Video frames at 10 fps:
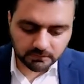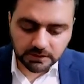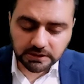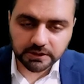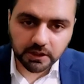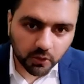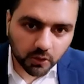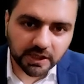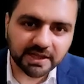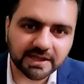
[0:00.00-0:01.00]
The
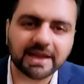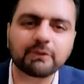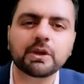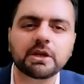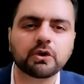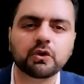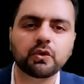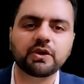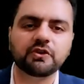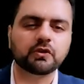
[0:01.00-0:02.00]
only thing that we need to do
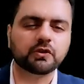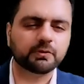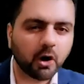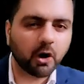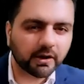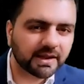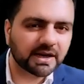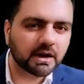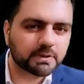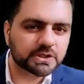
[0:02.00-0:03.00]
is to spot that
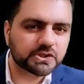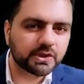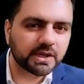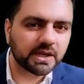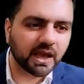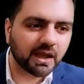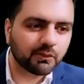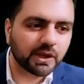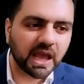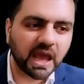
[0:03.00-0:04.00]
opportunity, and
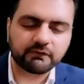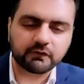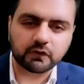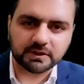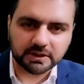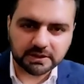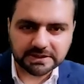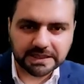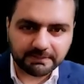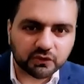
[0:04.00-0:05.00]
we have to turn
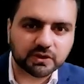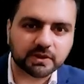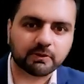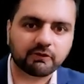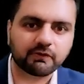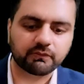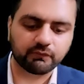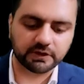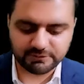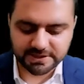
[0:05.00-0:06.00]
them into the profit,
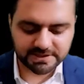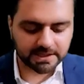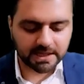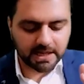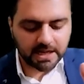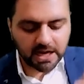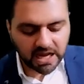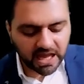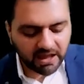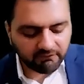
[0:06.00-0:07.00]
which means that I
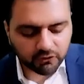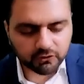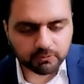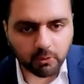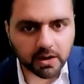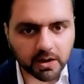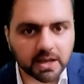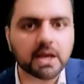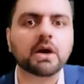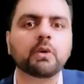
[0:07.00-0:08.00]
have to spot
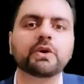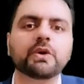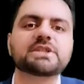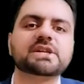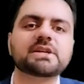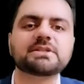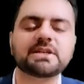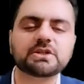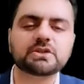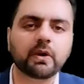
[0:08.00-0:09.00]
which currency
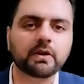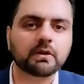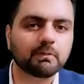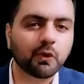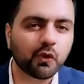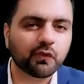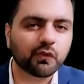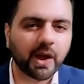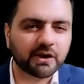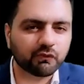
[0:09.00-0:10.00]
is going to move
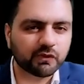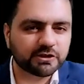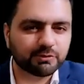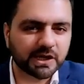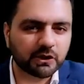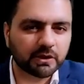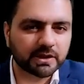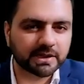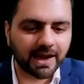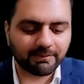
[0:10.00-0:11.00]
at which particular
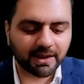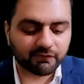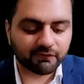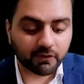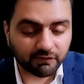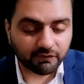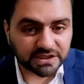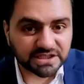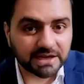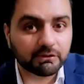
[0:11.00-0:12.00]
time and from
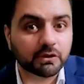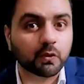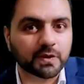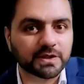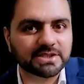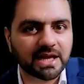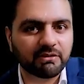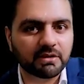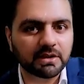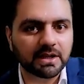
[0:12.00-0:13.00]
which level to which
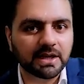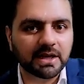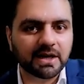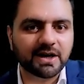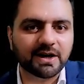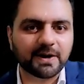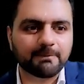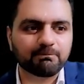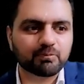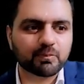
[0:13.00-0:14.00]
level.
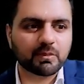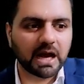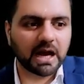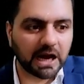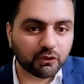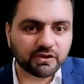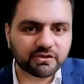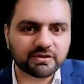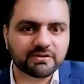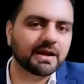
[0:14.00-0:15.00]
How this
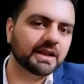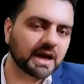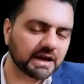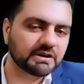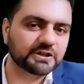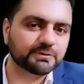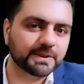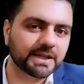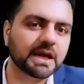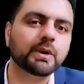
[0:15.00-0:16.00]
is done, I will
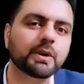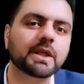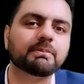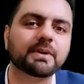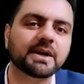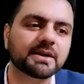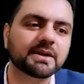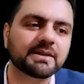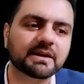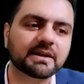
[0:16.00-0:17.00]
explain how we can predict
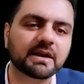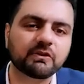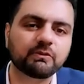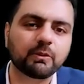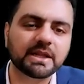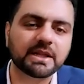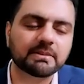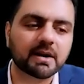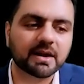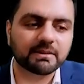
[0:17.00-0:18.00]
that kind of movement in the
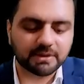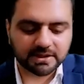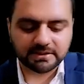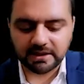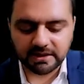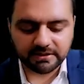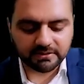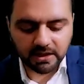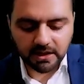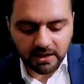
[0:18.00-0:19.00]
market. But the thing is,
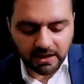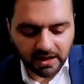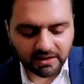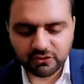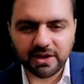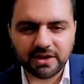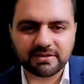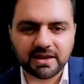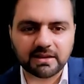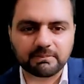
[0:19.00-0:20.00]
as soon as I
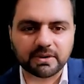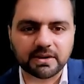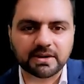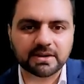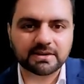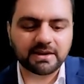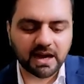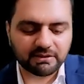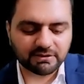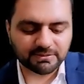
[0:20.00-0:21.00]
can predict it,
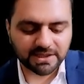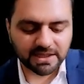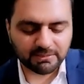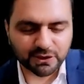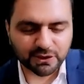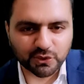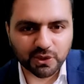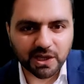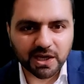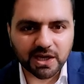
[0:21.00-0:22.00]
I will be able to
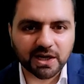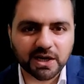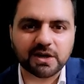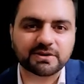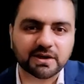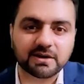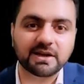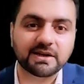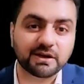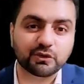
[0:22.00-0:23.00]
turn
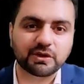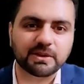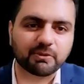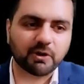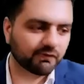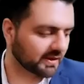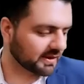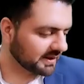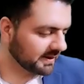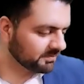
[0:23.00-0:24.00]
it into the profit.
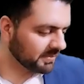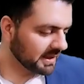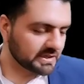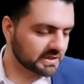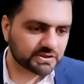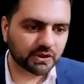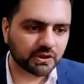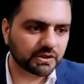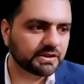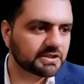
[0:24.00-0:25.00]
So
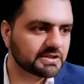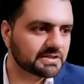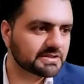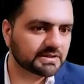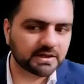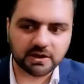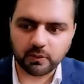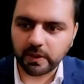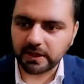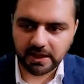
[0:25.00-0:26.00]
this is
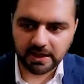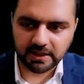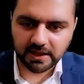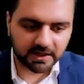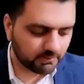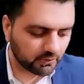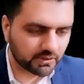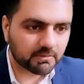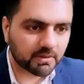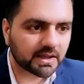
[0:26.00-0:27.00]
what I like about the
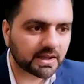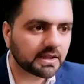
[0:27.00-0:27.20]
market.